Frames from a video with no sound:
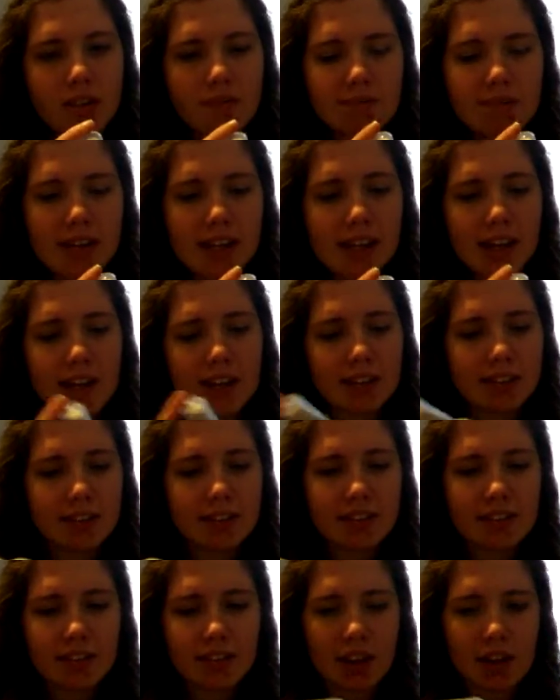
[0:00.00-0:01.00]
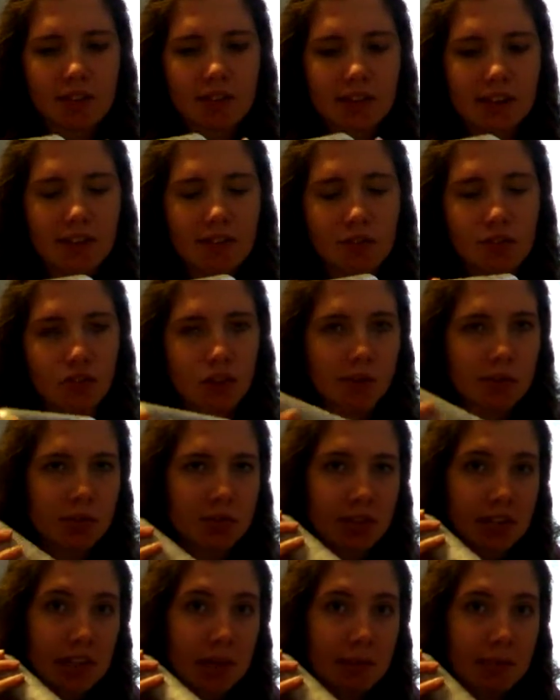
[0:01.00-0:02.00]
because I was having trouble
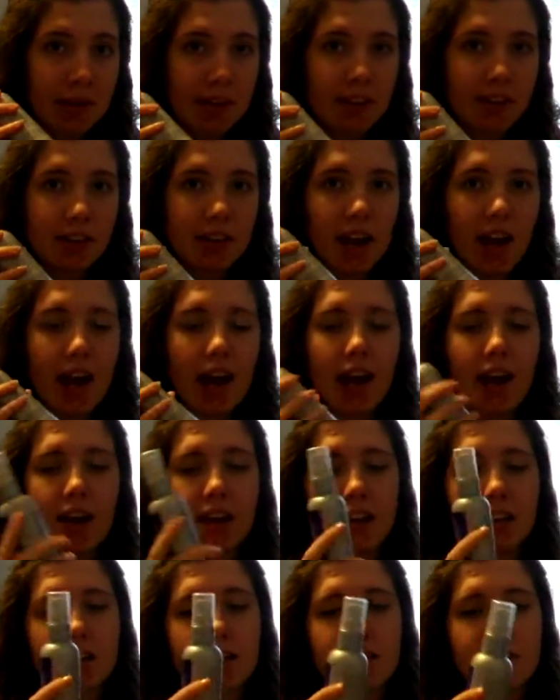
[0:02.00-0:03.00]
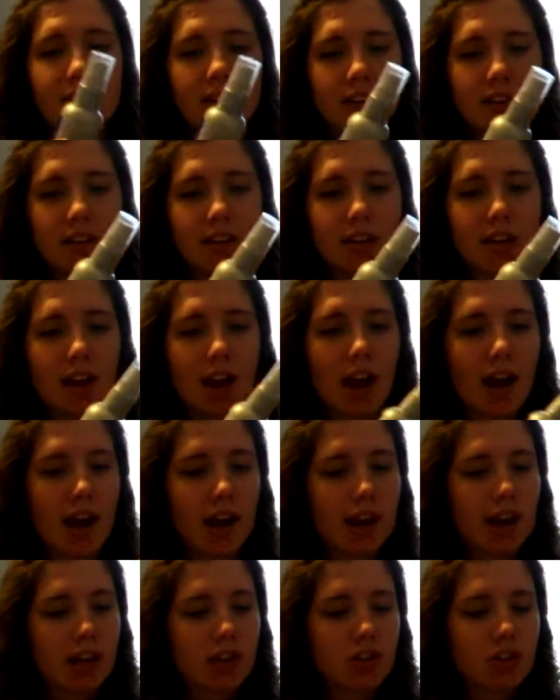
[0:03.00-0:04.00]
sleeping, and
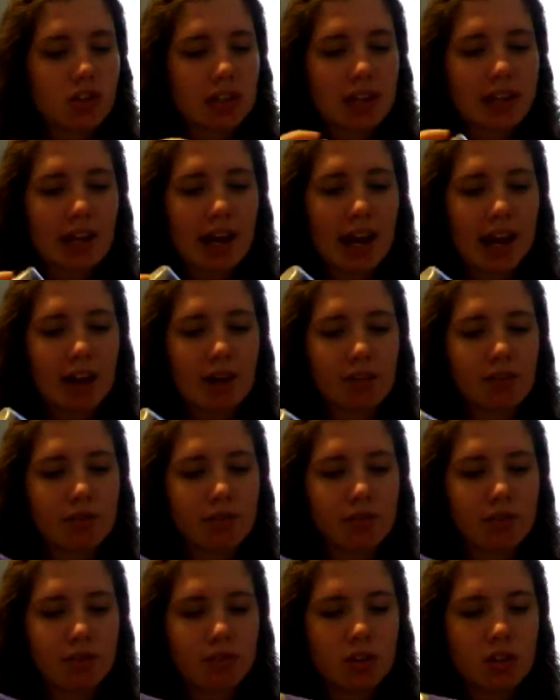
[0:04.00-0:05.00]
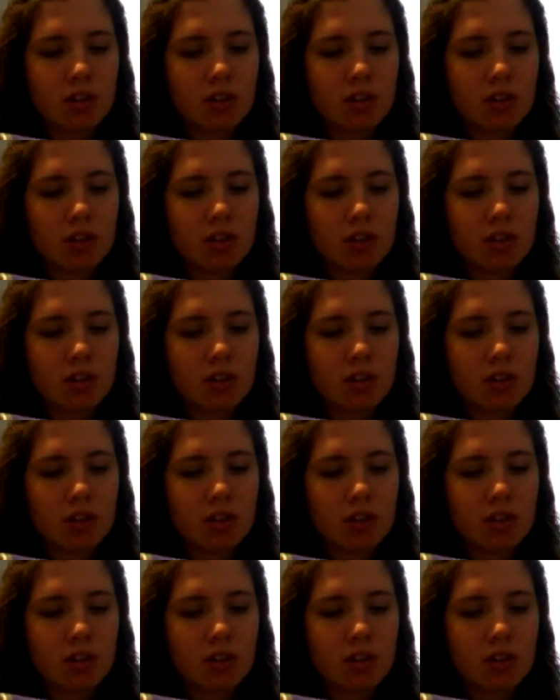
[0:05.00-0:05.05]
I actually have